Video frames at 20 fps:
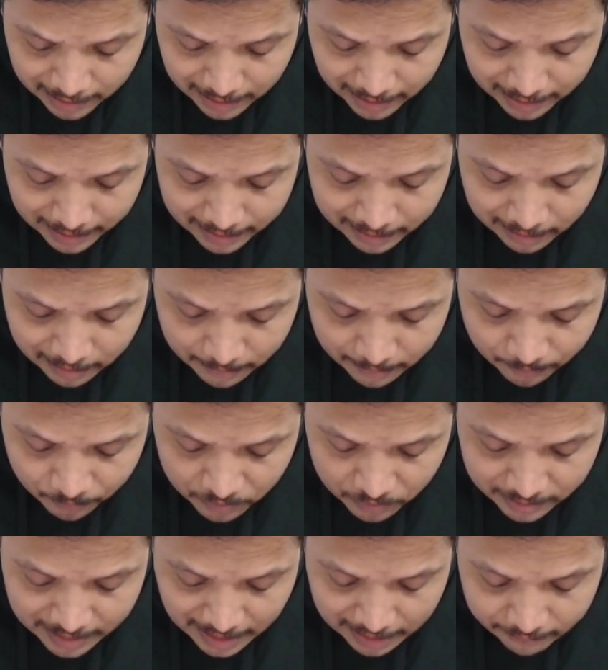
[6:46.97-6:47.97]
current
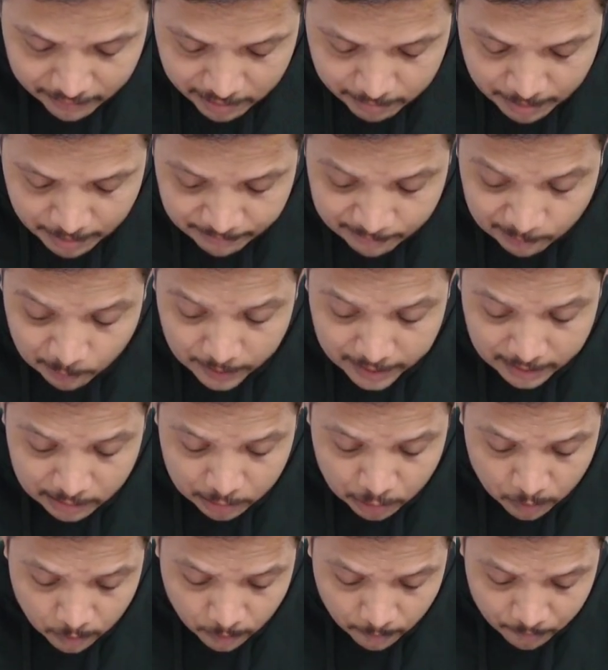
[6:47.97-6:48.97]
that will be flowing
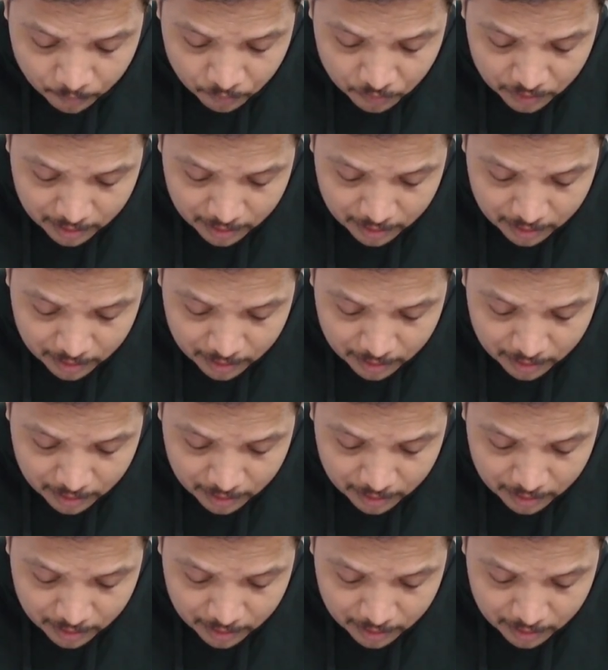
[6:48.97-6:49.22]
through